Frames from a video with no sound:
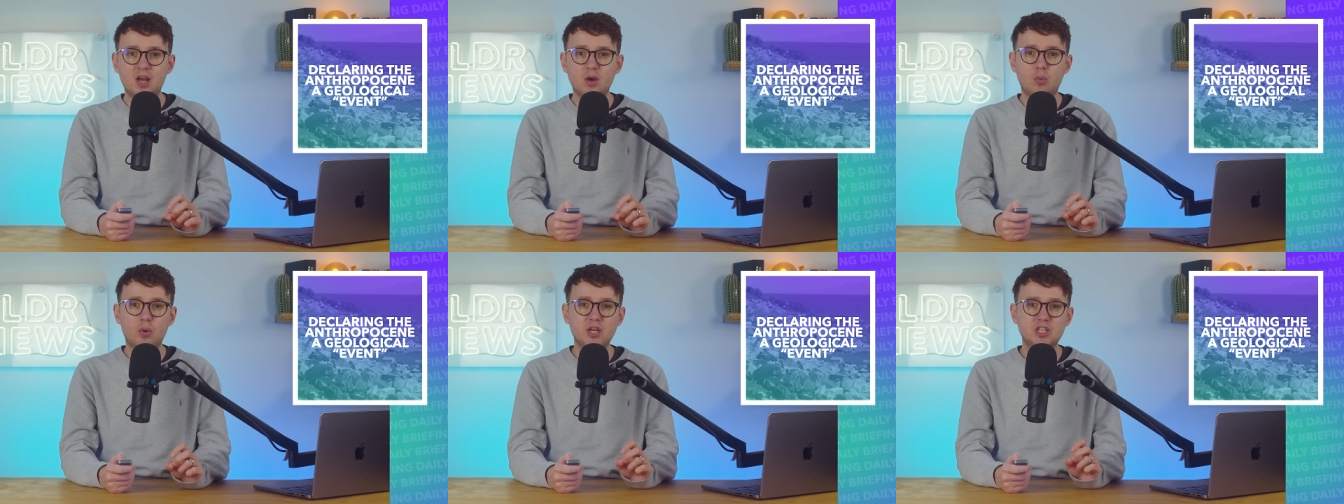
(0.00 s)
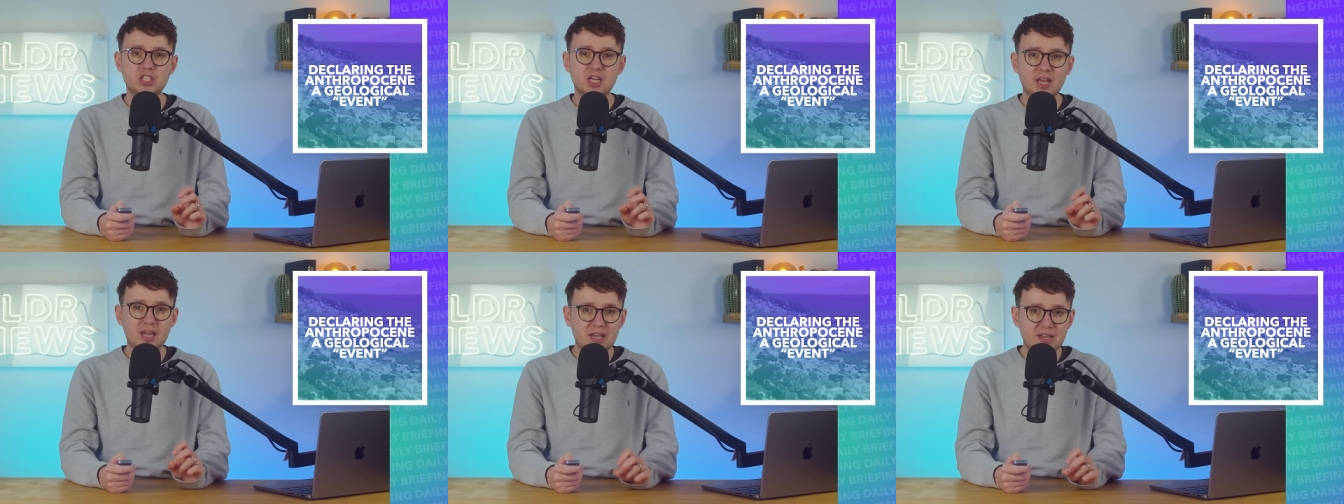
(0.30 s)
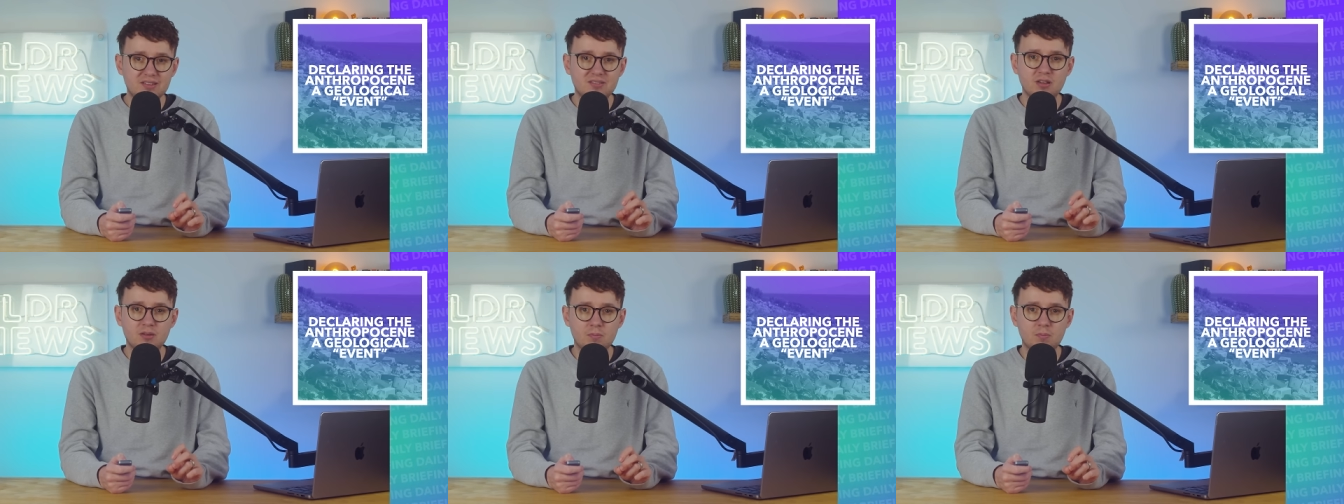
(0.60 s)
which
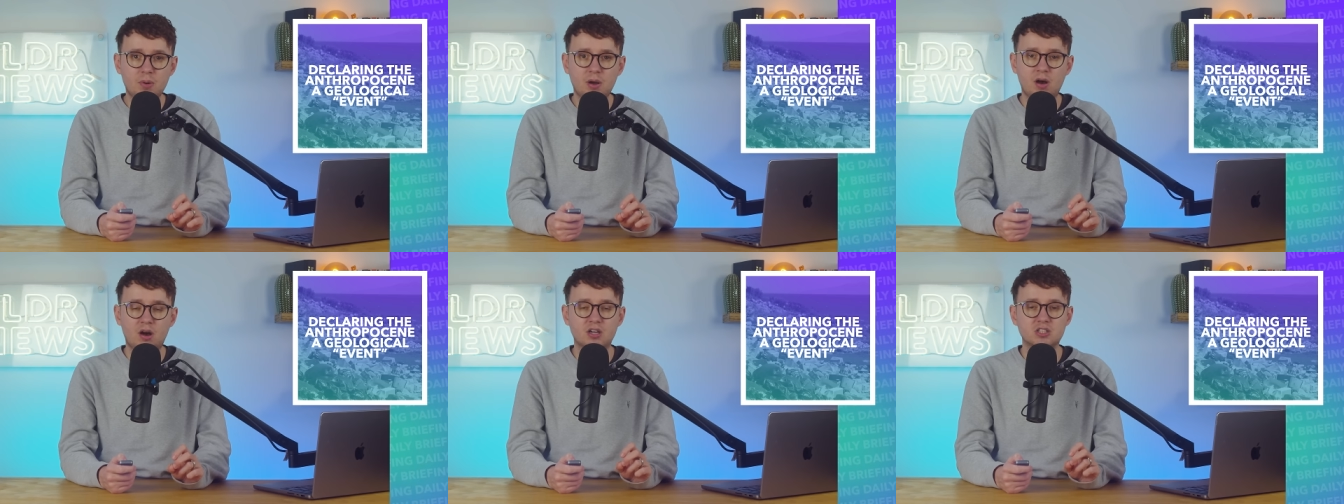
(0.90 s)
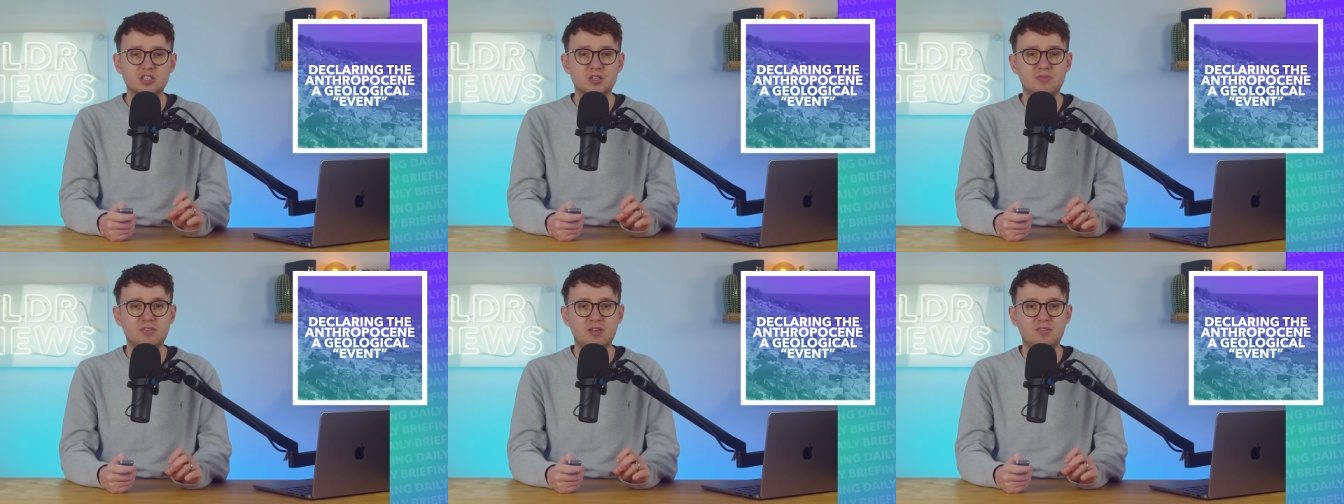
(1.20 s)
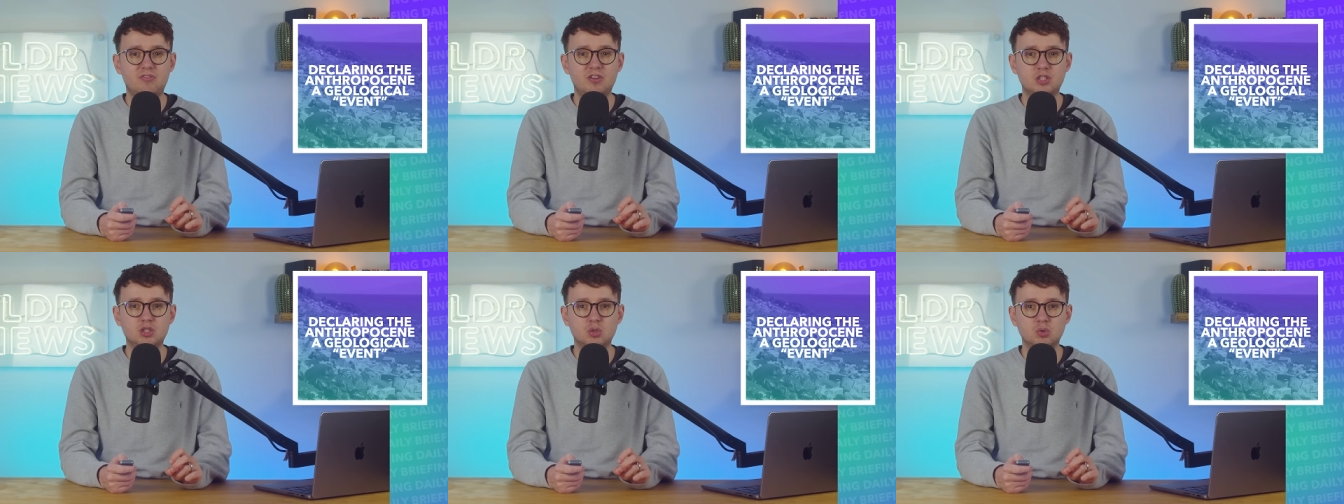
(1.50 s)
isn't part of the
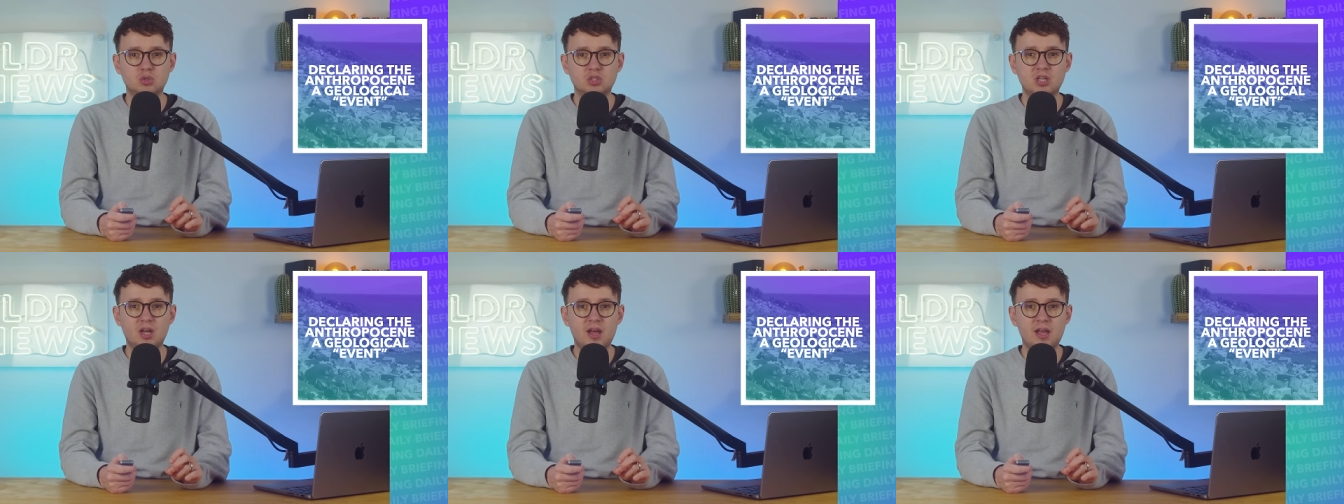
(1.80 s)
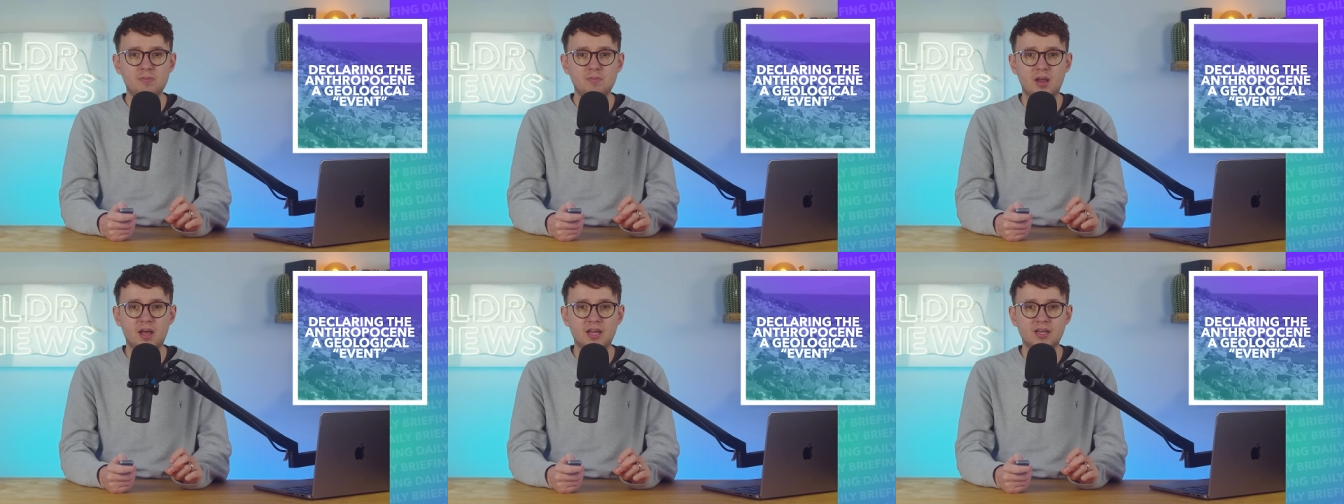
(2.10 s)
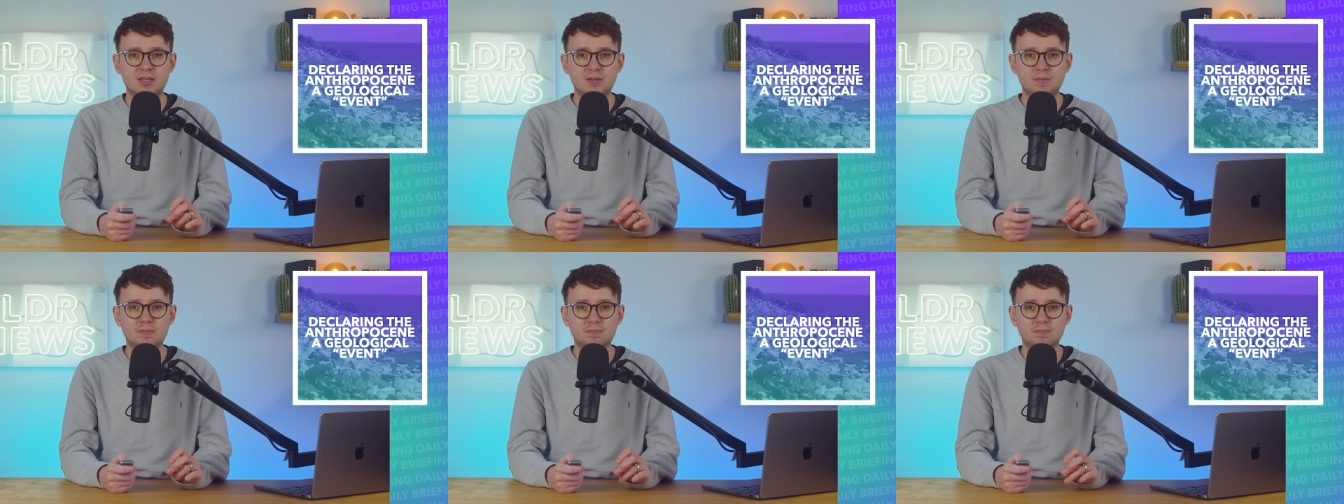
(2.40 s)
official timeline.